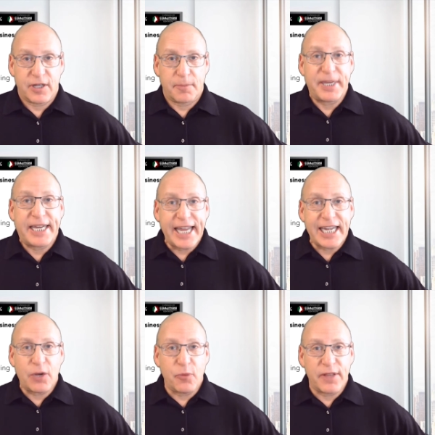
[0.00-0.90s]

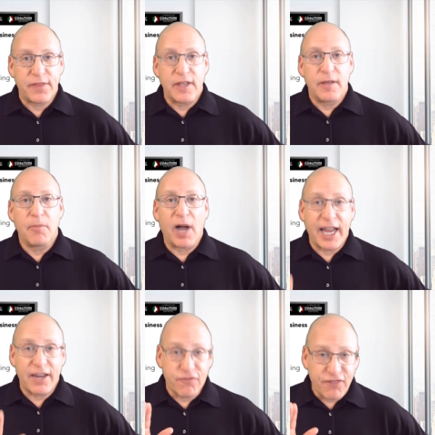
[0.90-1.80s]
beginning with
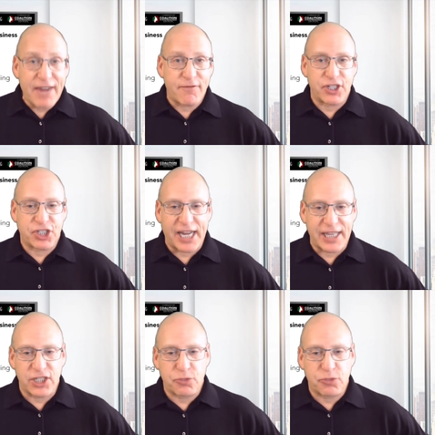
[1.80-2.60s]
my favorite challenge,